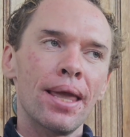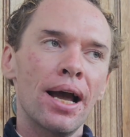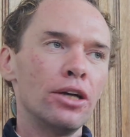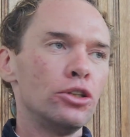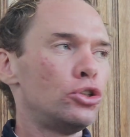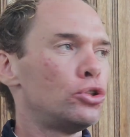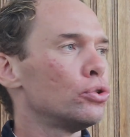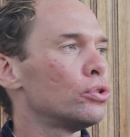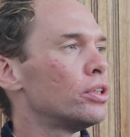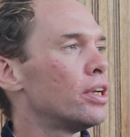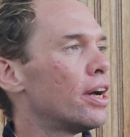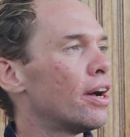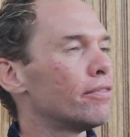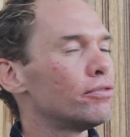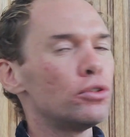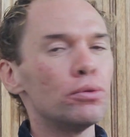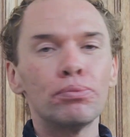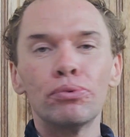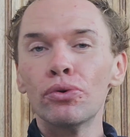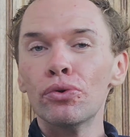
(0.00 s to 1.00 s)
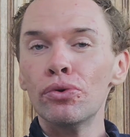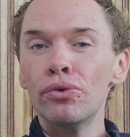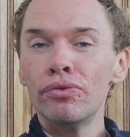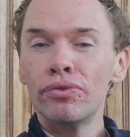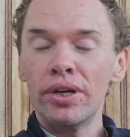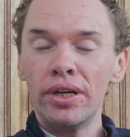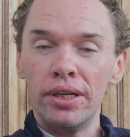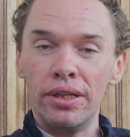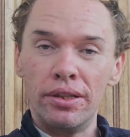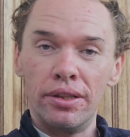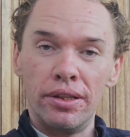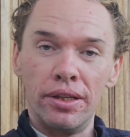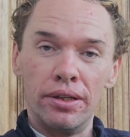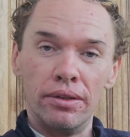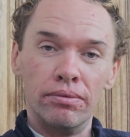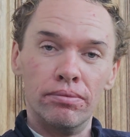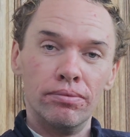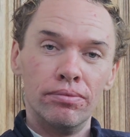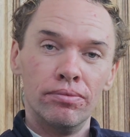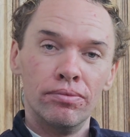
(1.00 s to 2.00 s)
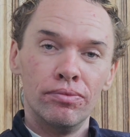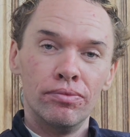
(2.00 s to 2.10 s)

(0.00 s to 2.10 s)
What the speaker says: I shouldn't have to prove anything.